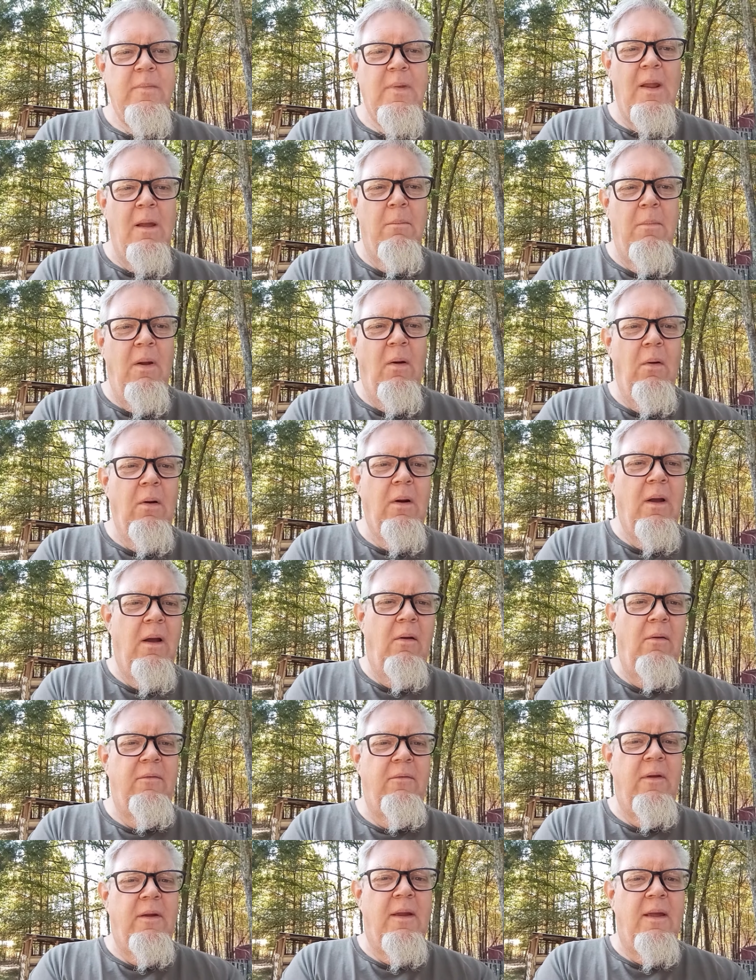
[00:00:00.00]
milk
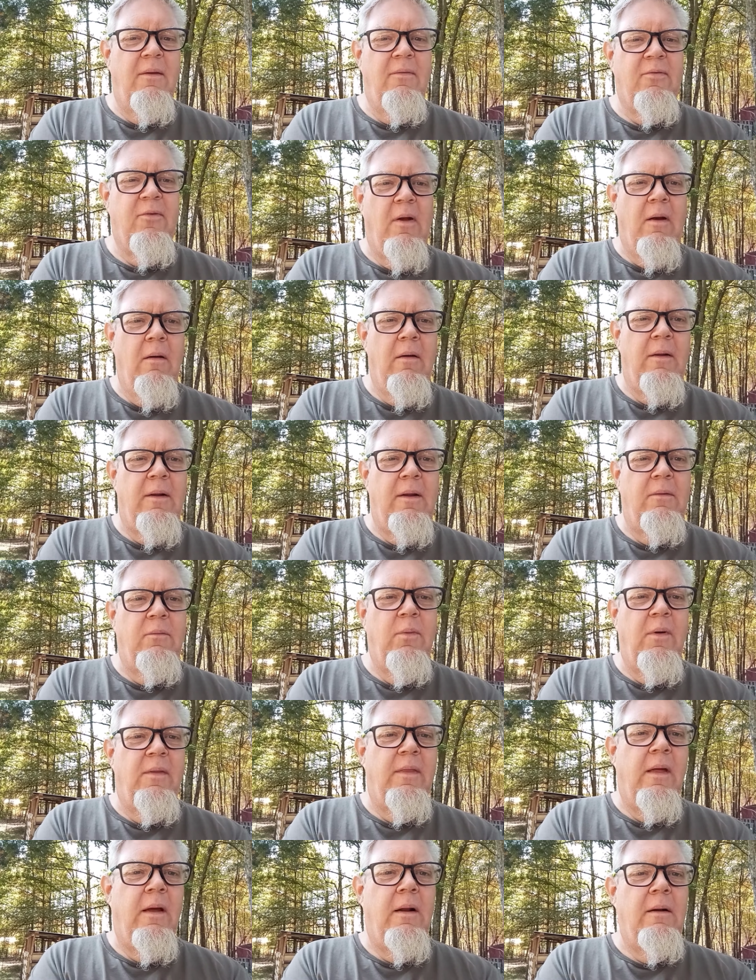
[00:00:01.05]
goats and get started
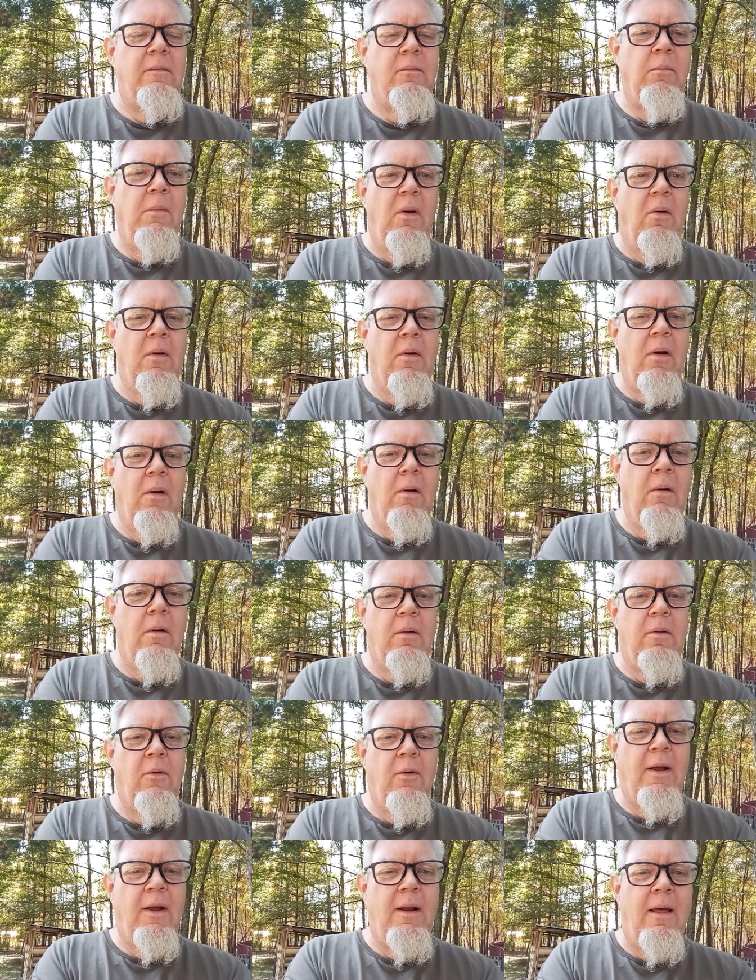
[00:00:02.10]
with a milk herd,
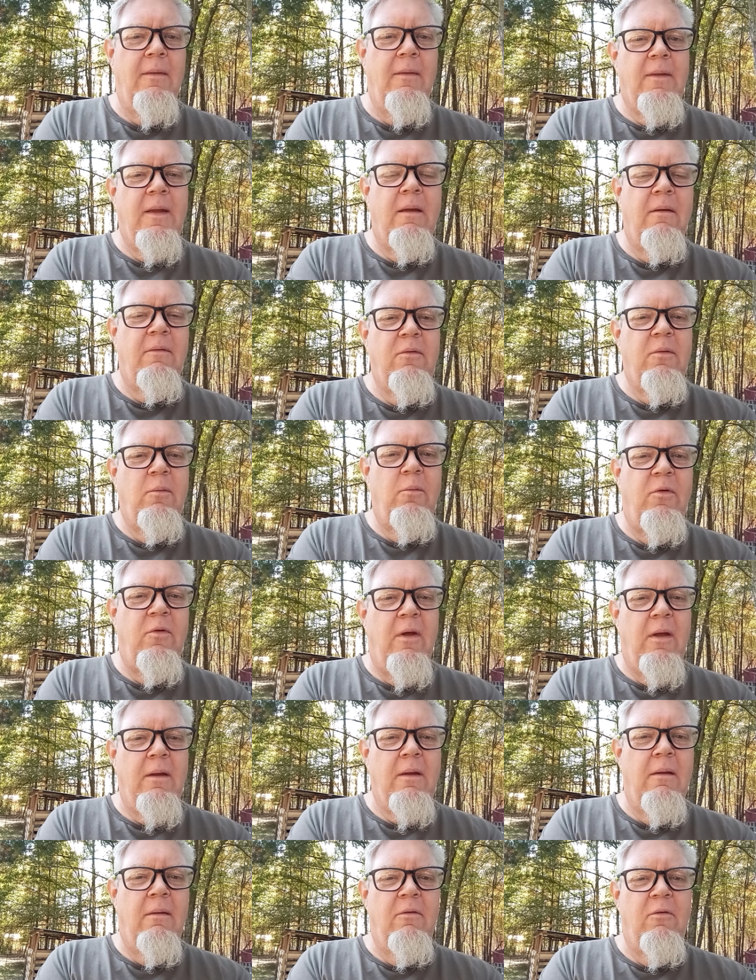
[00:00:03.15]
or I'd like to get some
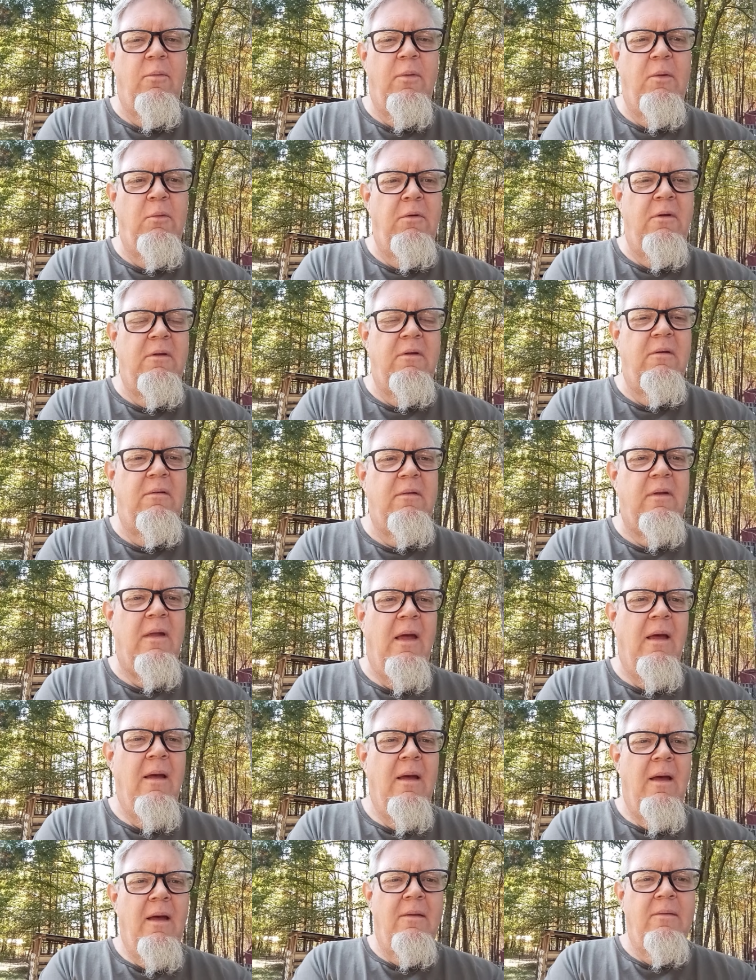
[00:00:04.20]
chickens, but
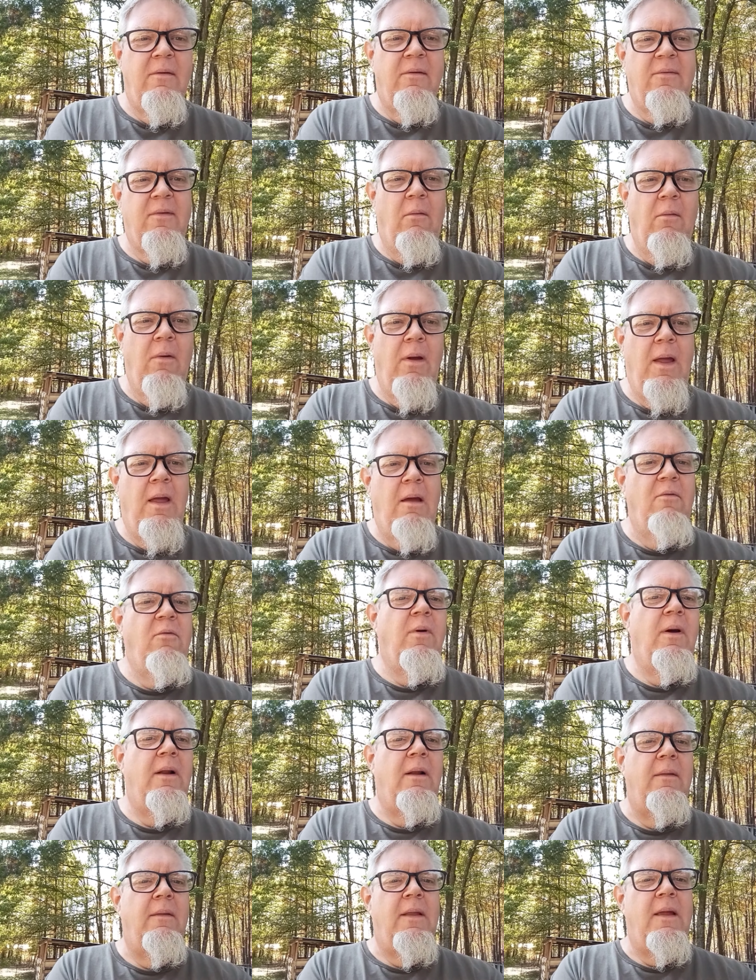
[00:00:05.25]
I just don't have
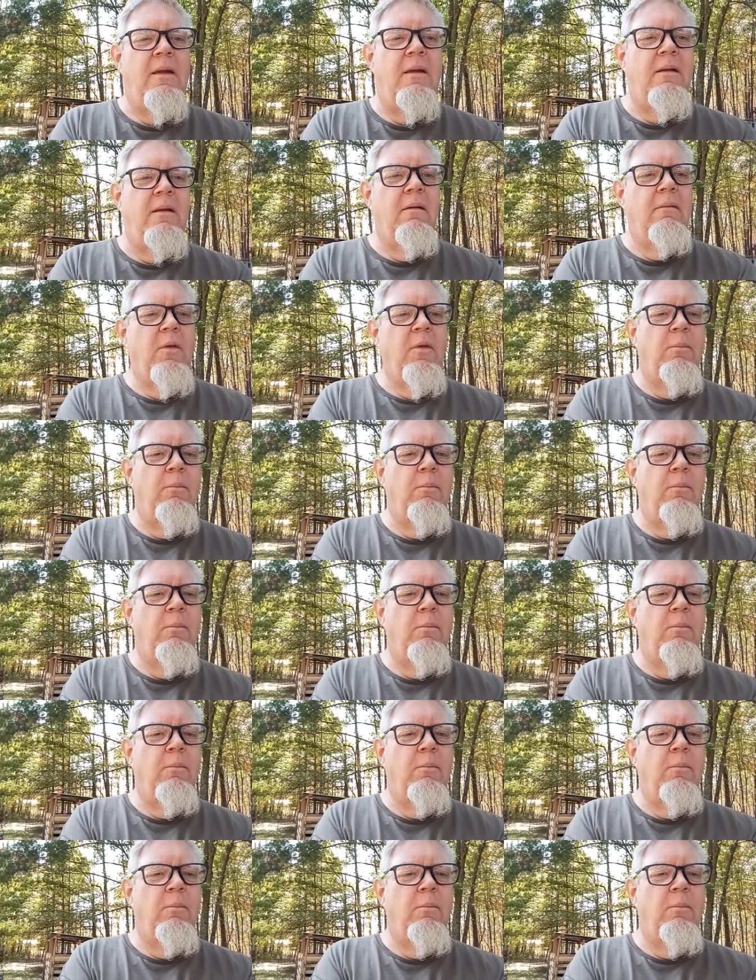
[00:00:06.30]
what I need on the